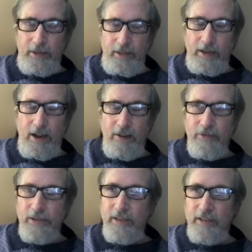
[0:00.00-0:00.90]
the
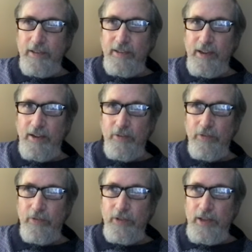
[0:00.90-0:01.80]
conference
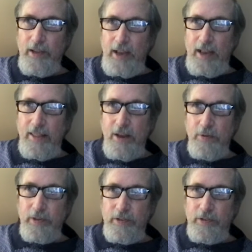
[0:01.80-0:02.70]
itself. And that
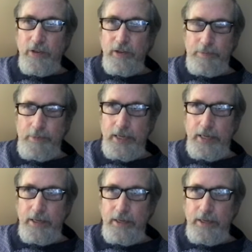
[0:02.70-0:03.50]
was just me